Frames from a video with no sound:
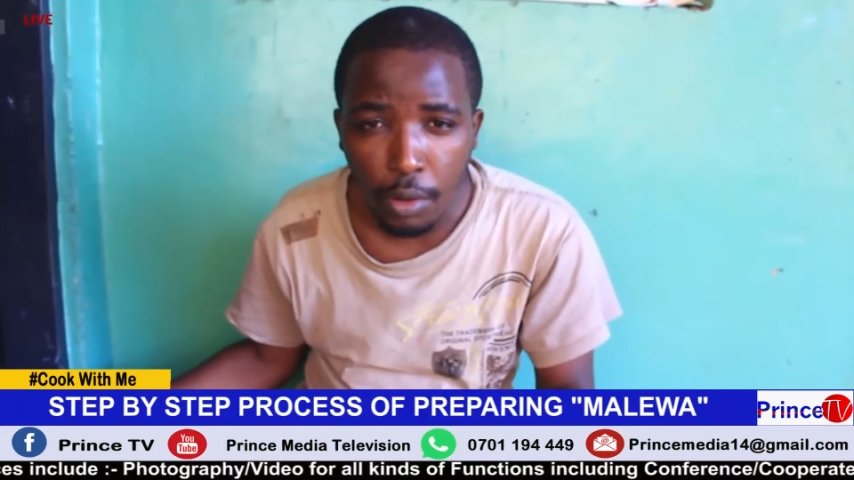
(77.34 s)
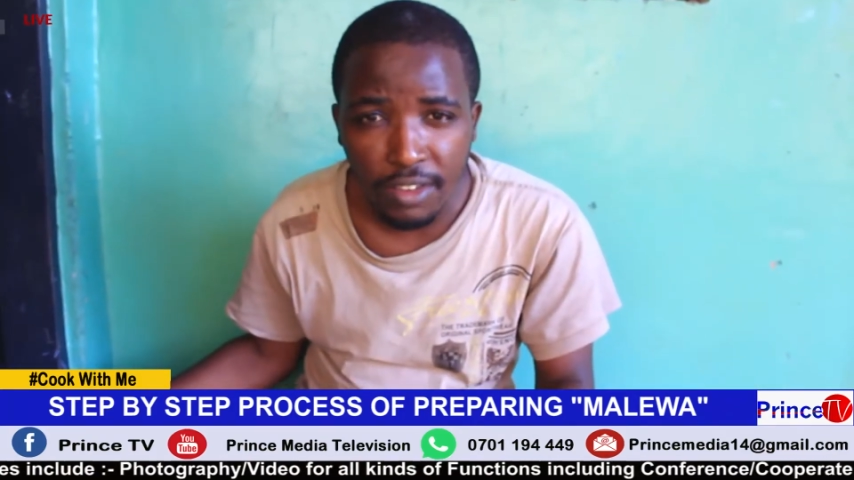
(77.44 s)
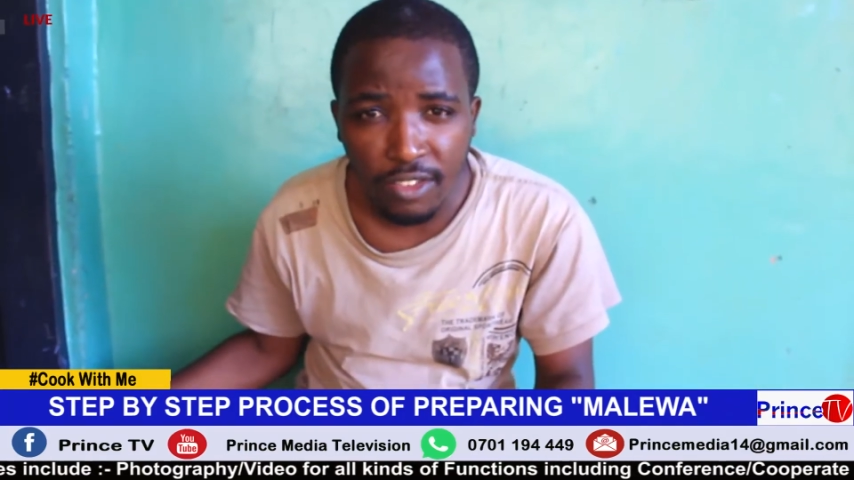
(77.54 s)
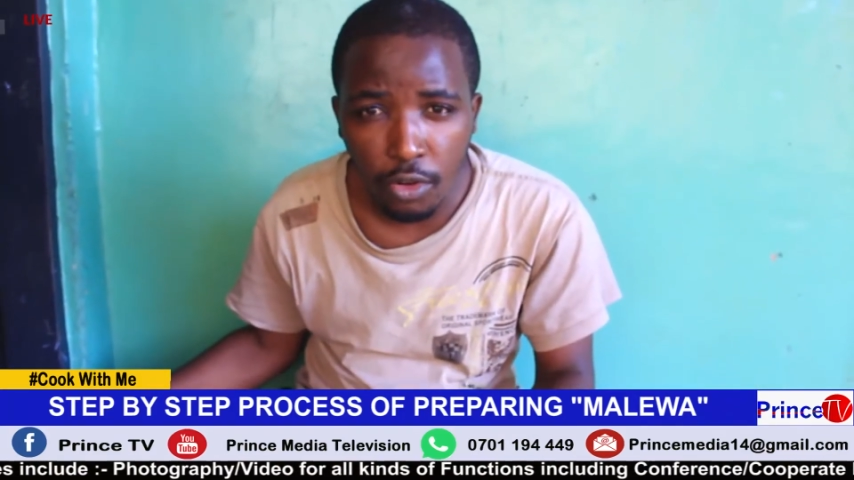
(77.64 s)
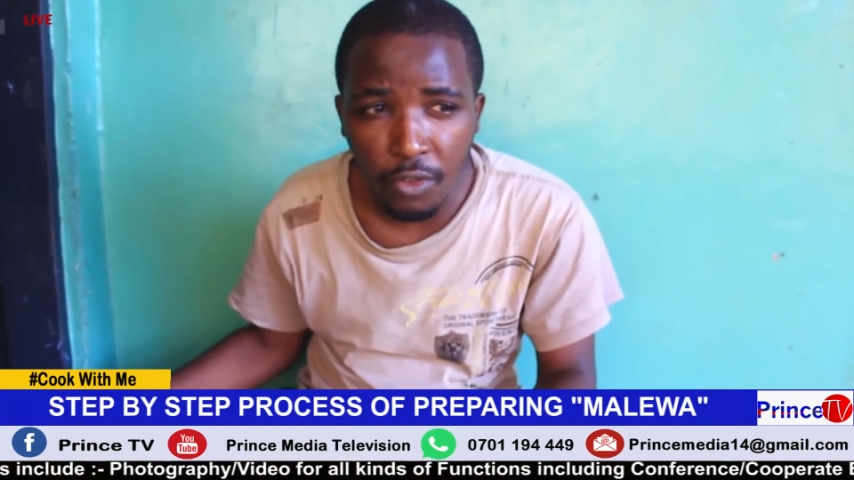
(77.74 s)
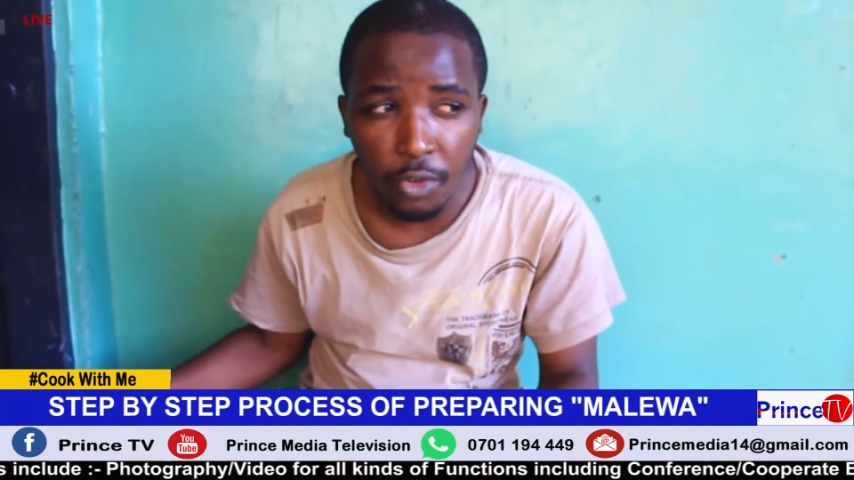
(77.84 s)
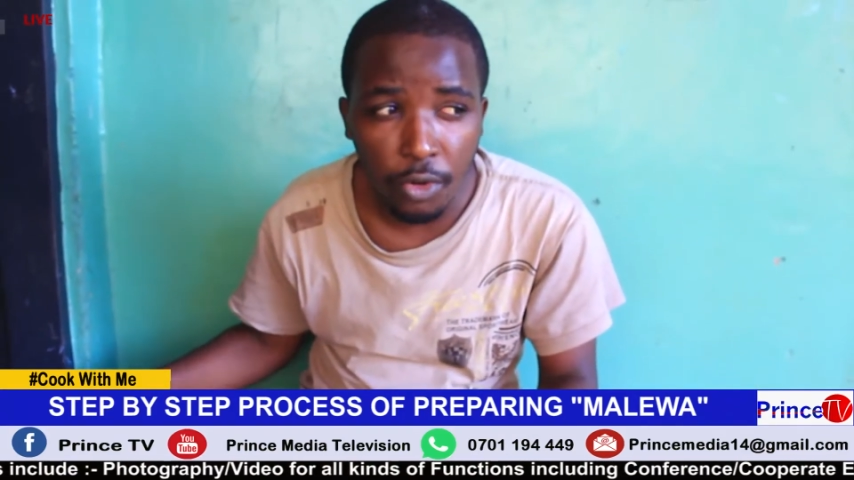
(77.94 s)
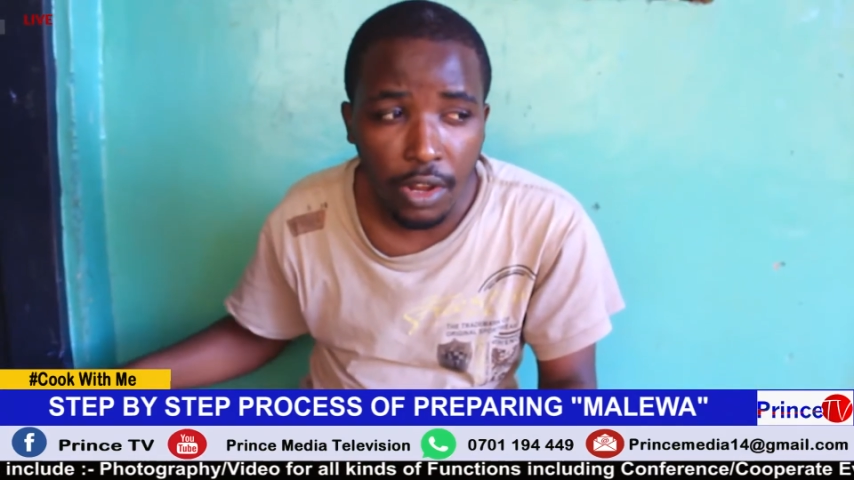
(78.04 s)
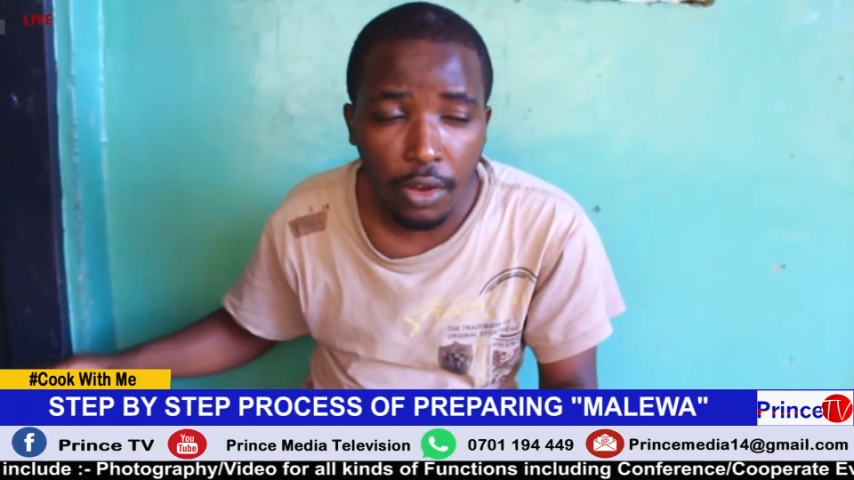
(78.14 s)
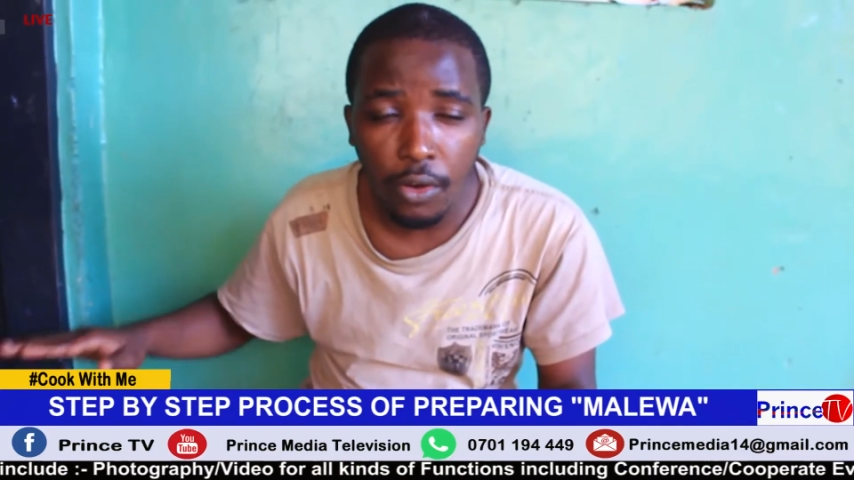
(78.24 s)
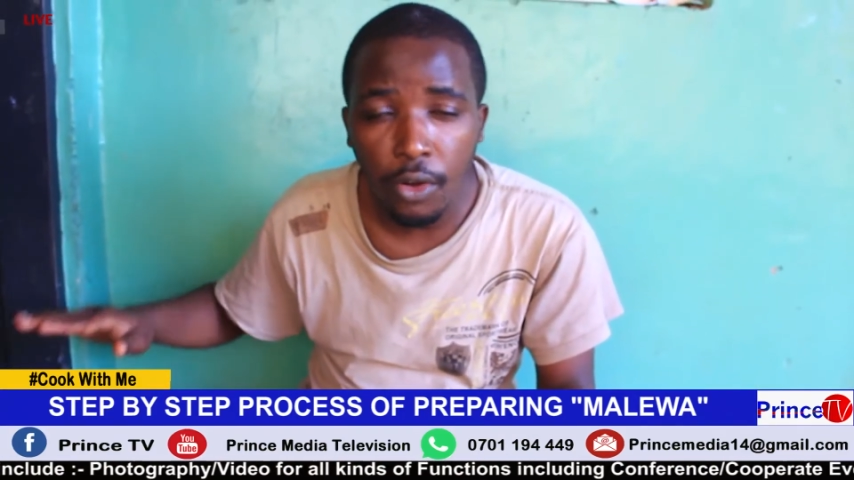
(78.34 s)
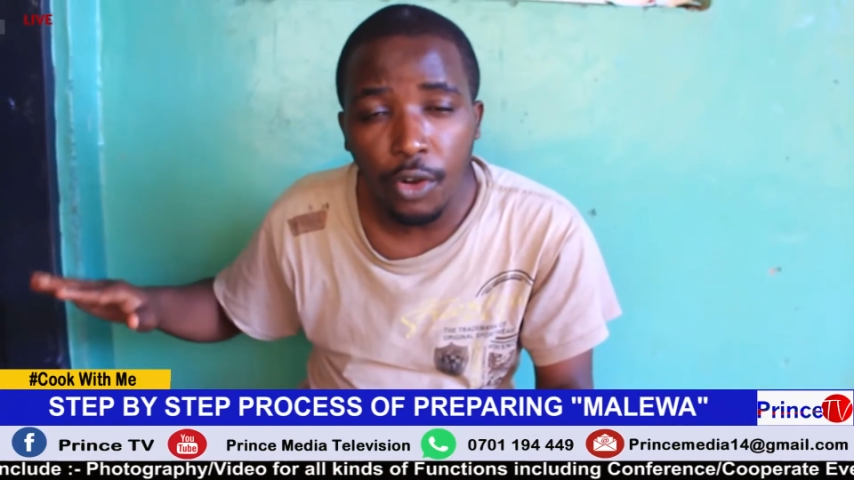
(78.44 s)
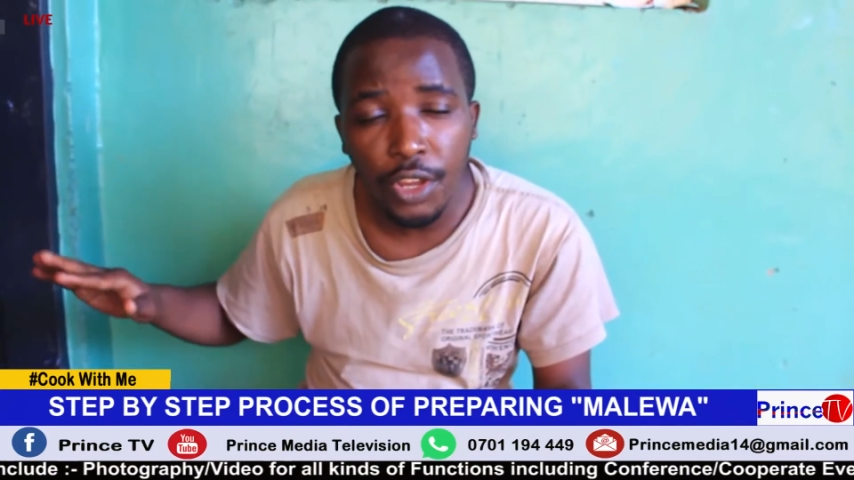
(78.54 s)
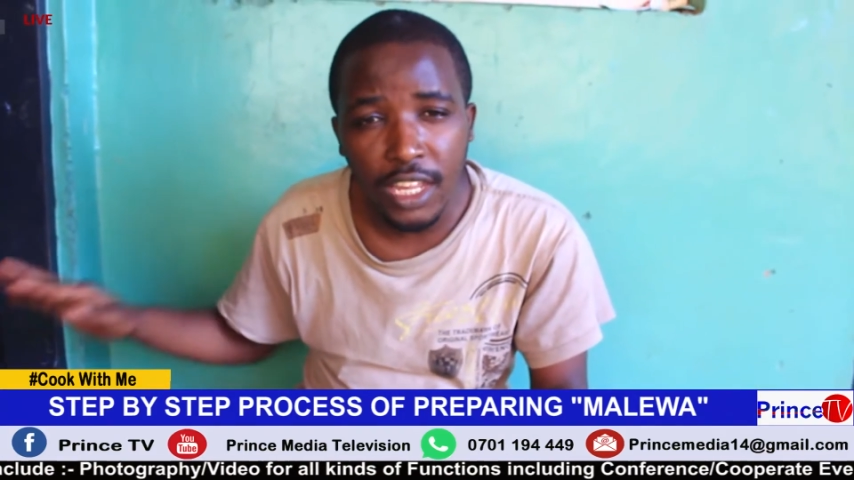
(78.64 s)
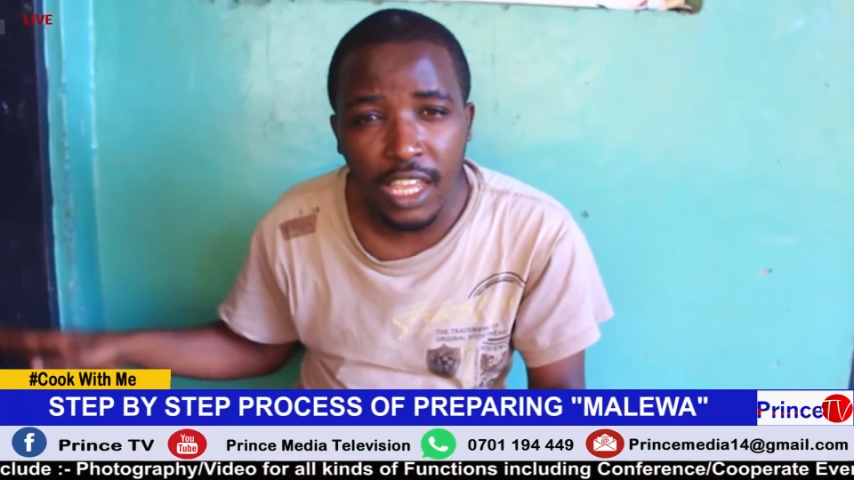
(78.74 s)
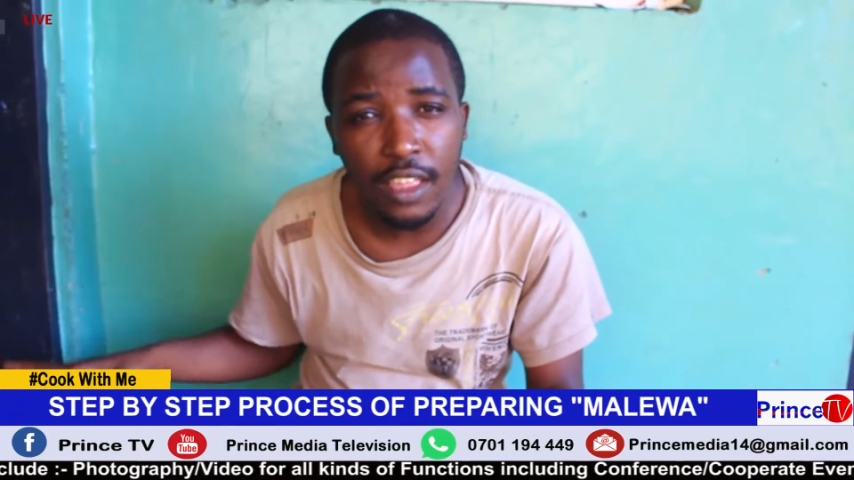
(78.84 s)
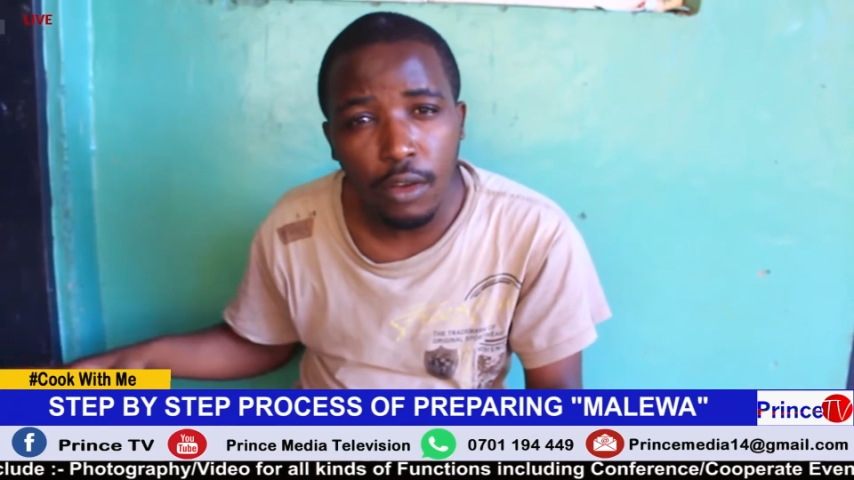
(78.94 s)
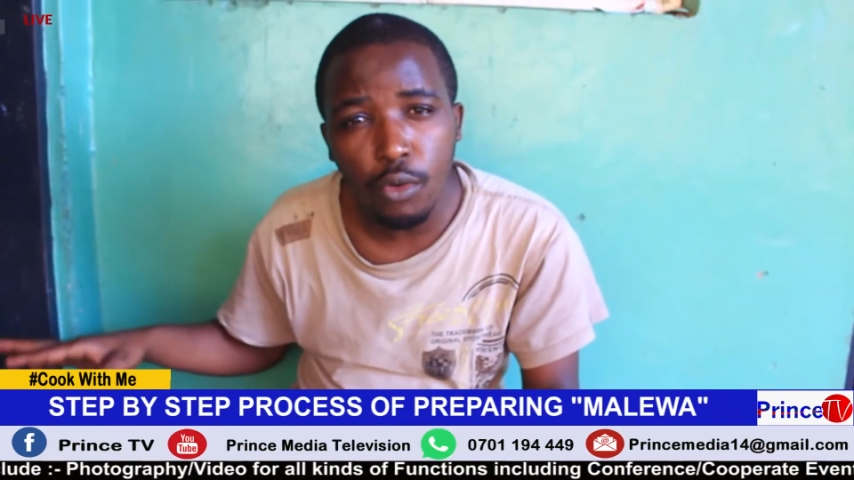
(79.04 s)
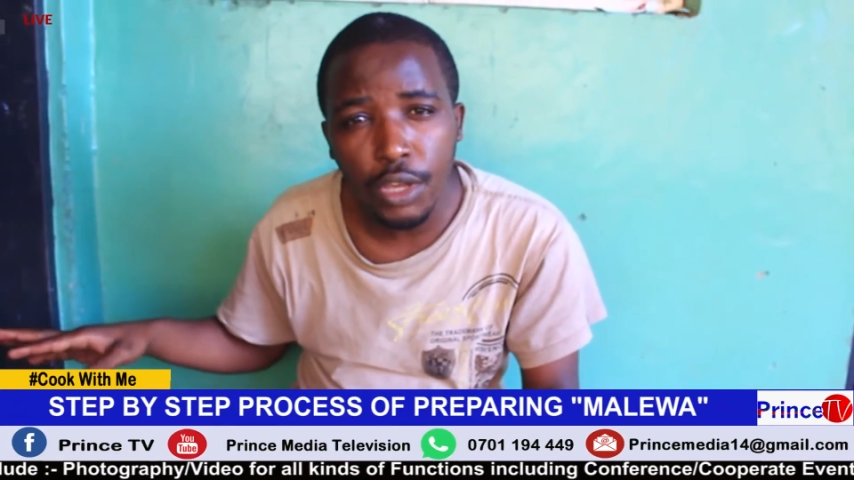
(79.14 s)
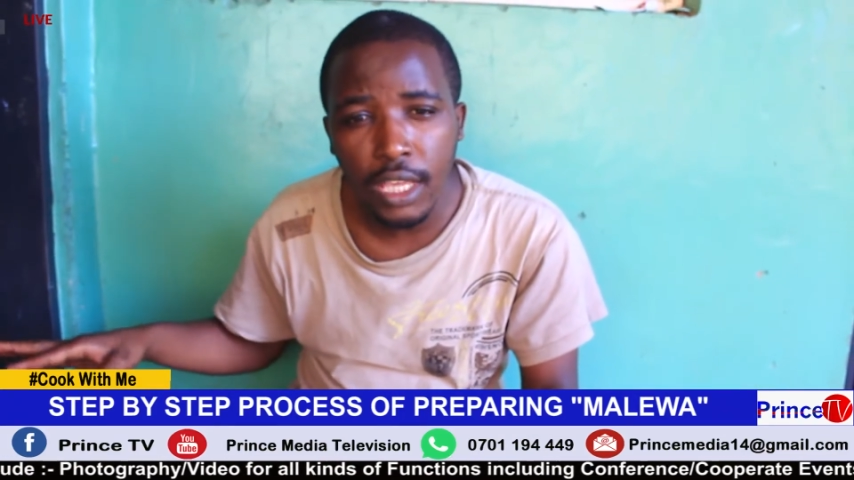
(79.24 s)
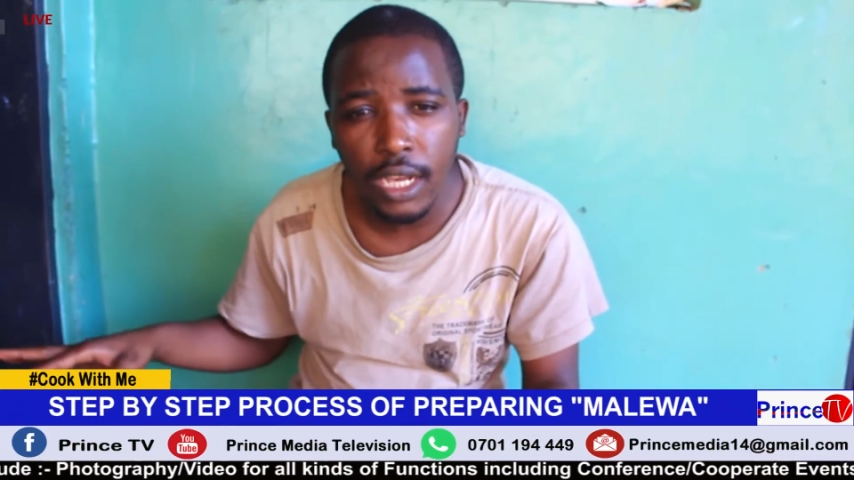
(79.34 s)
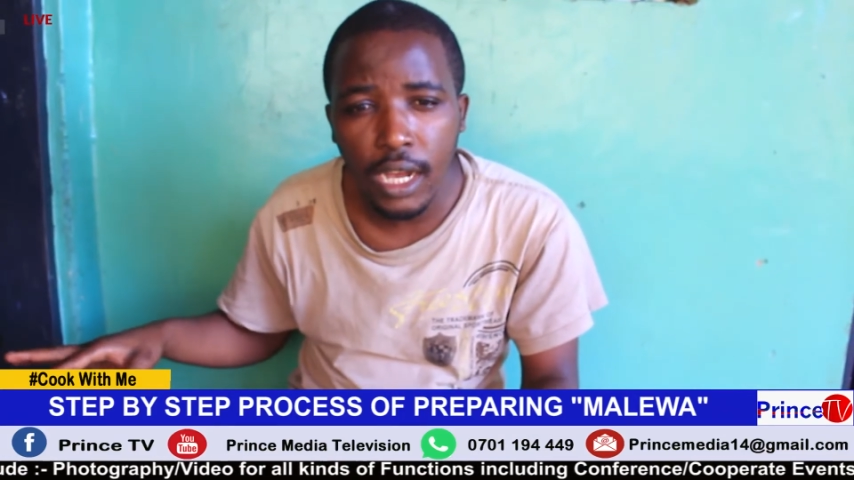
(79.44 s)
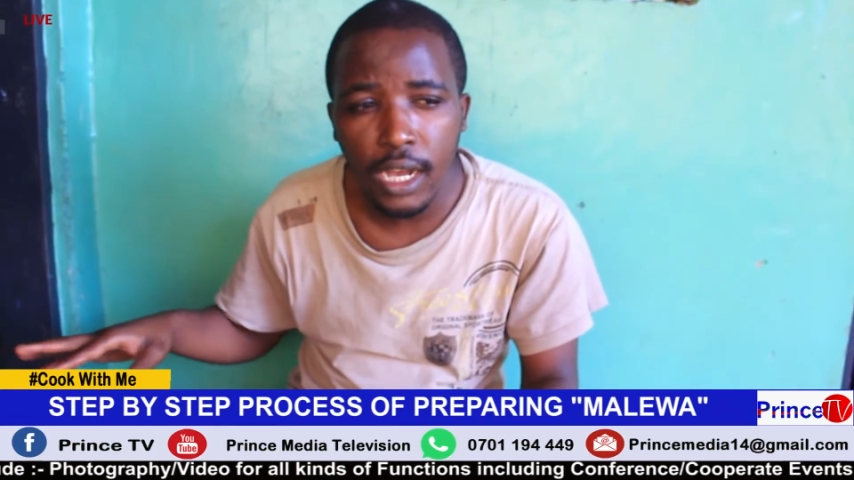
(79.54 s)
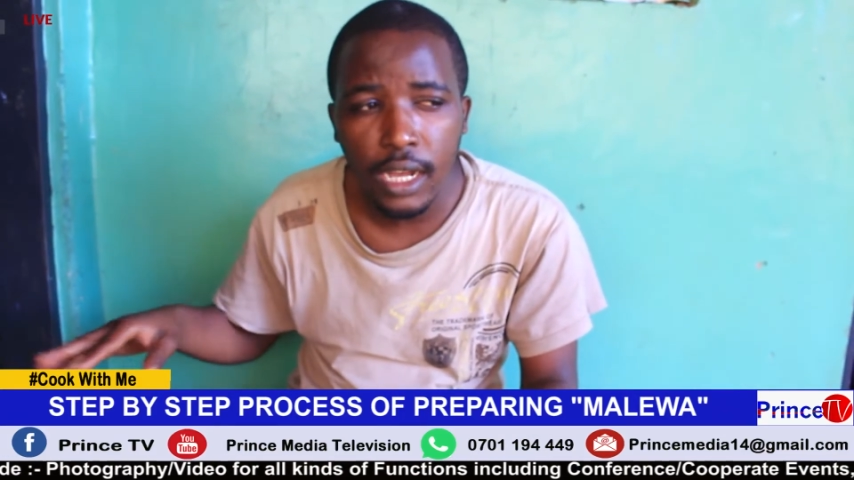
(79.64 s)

stove or now or any other cooking